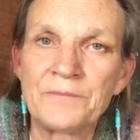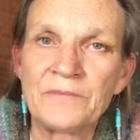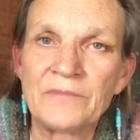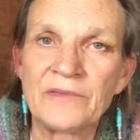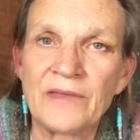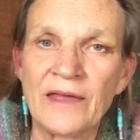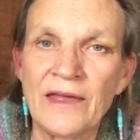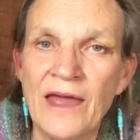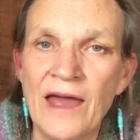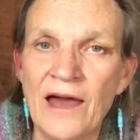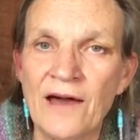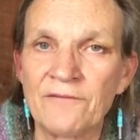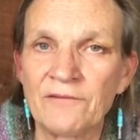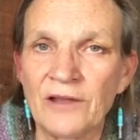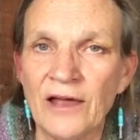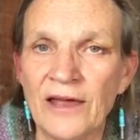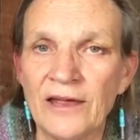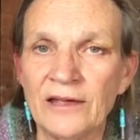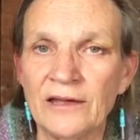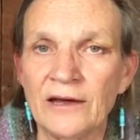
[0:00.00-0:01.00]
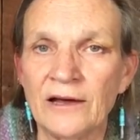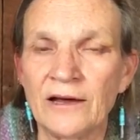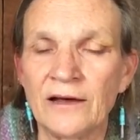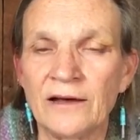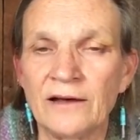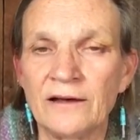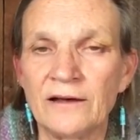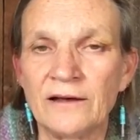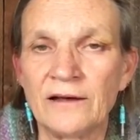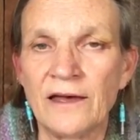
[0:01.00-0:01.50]
They have like
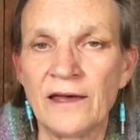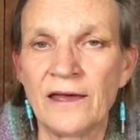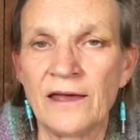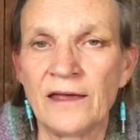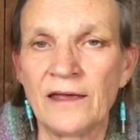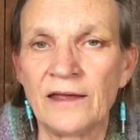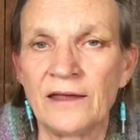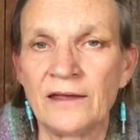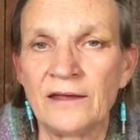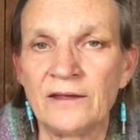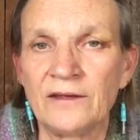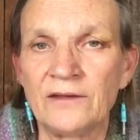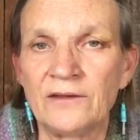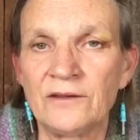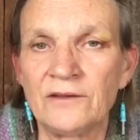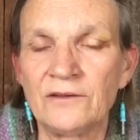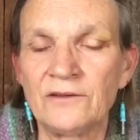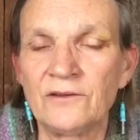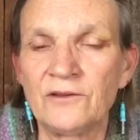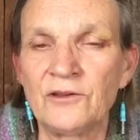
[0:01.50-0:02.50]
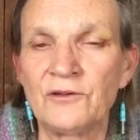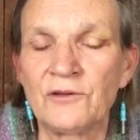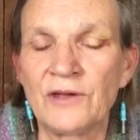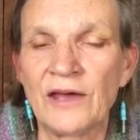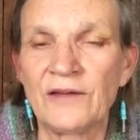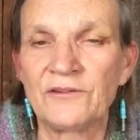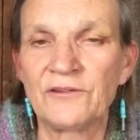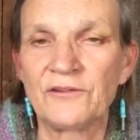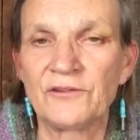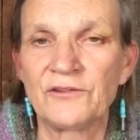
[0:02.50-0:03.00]
you
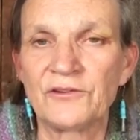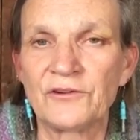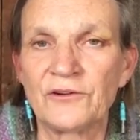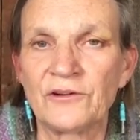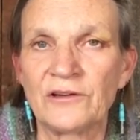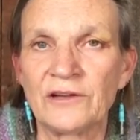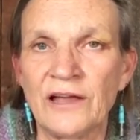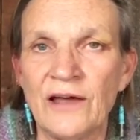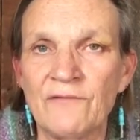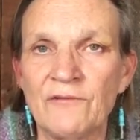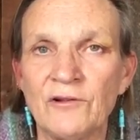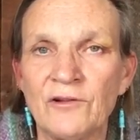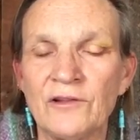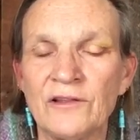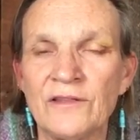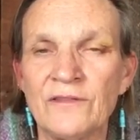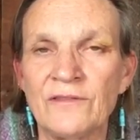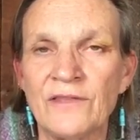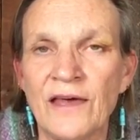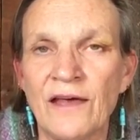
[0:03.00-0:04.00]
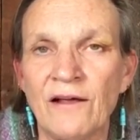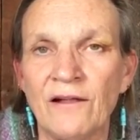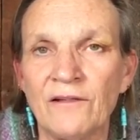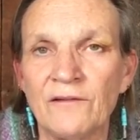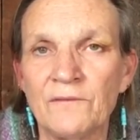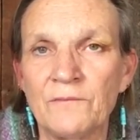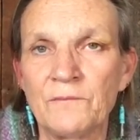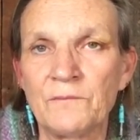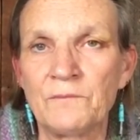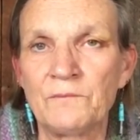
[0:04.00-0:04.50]
get to a certain level and
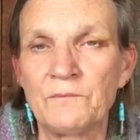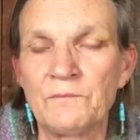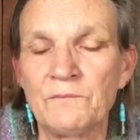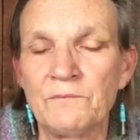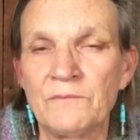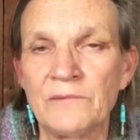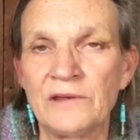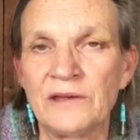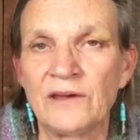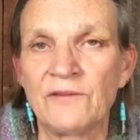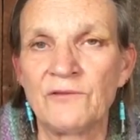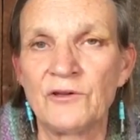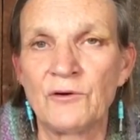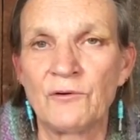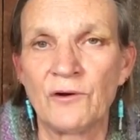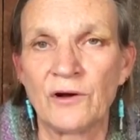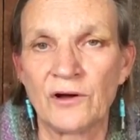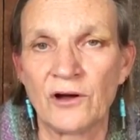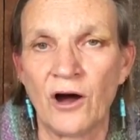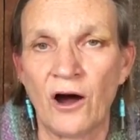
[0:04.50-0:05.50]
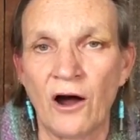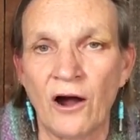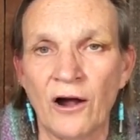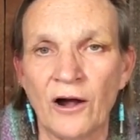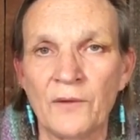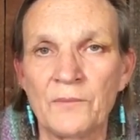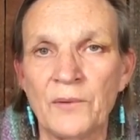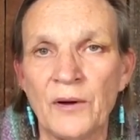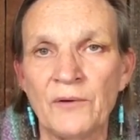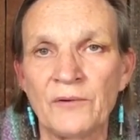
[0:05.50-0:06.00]
they'll give you a
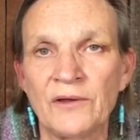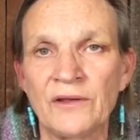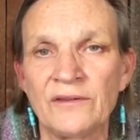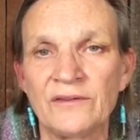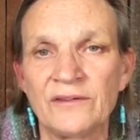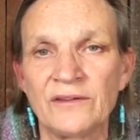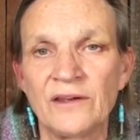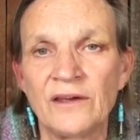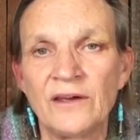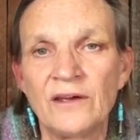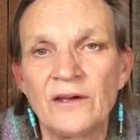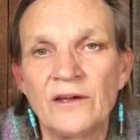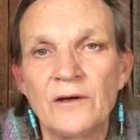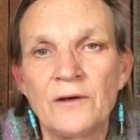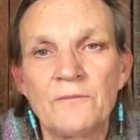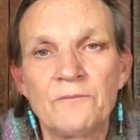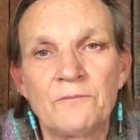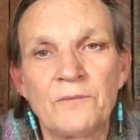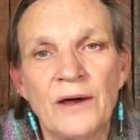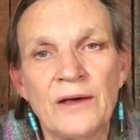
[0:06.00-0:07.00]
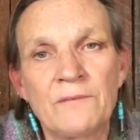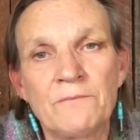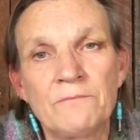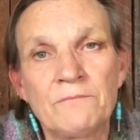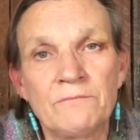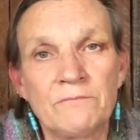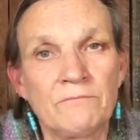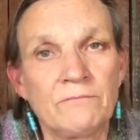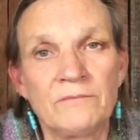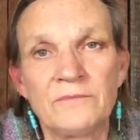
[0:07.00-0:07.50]
car bonus, but
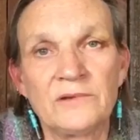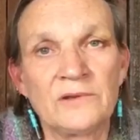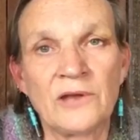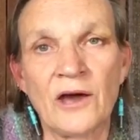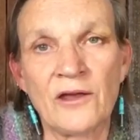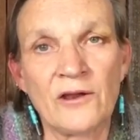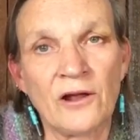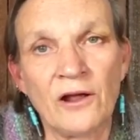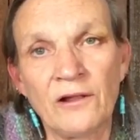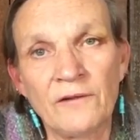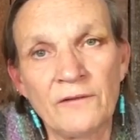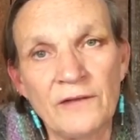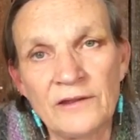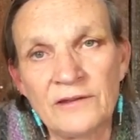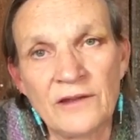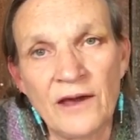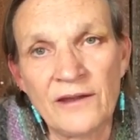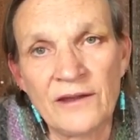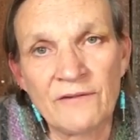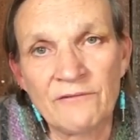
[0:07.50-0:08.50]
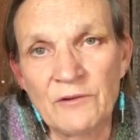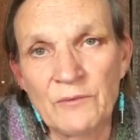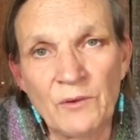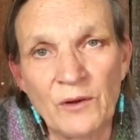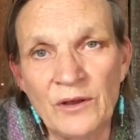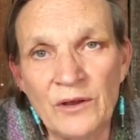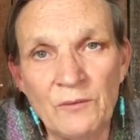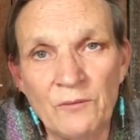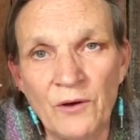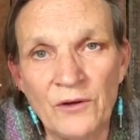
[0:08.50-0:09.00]
not
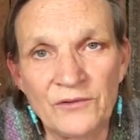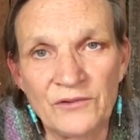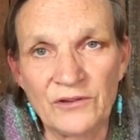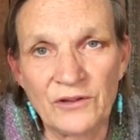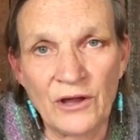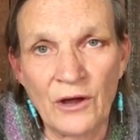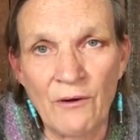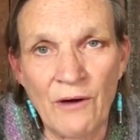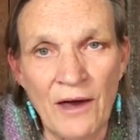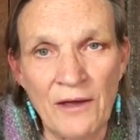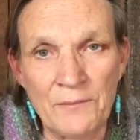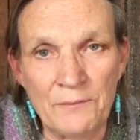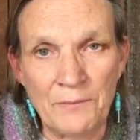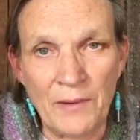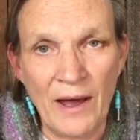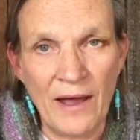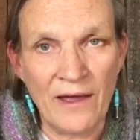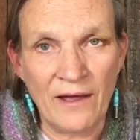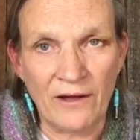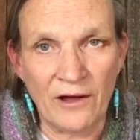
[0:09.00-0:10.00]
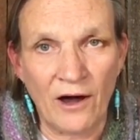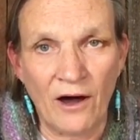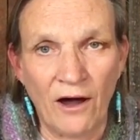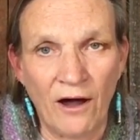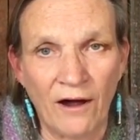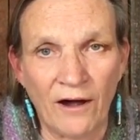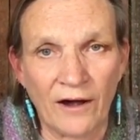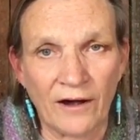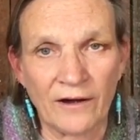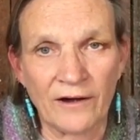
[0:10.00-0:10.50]
everybody wants to go out and buy a
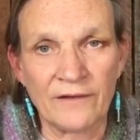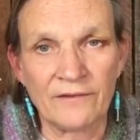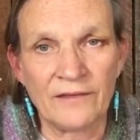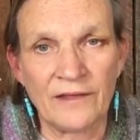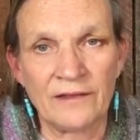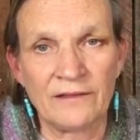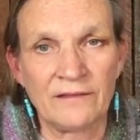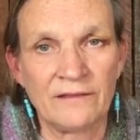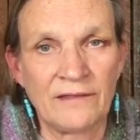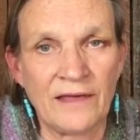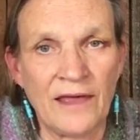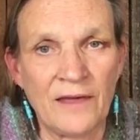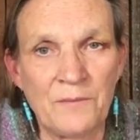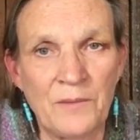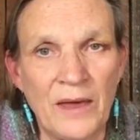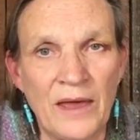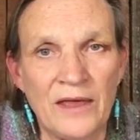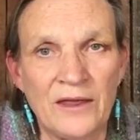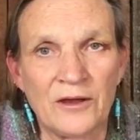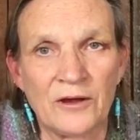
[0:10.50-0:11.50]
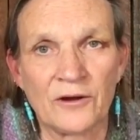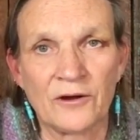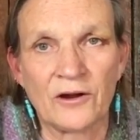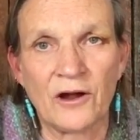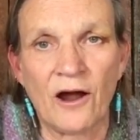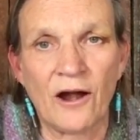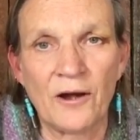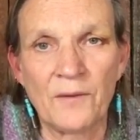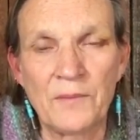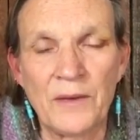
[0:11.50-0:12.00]
car and then they pay your
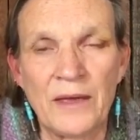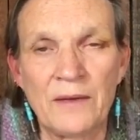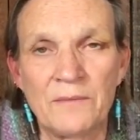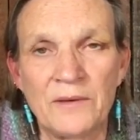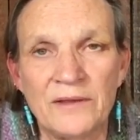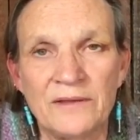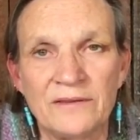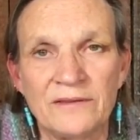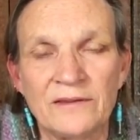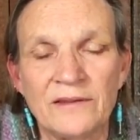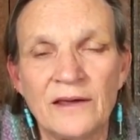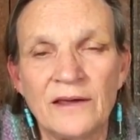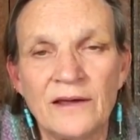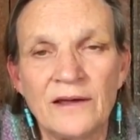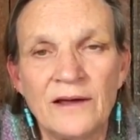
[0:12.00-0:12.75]
car payments.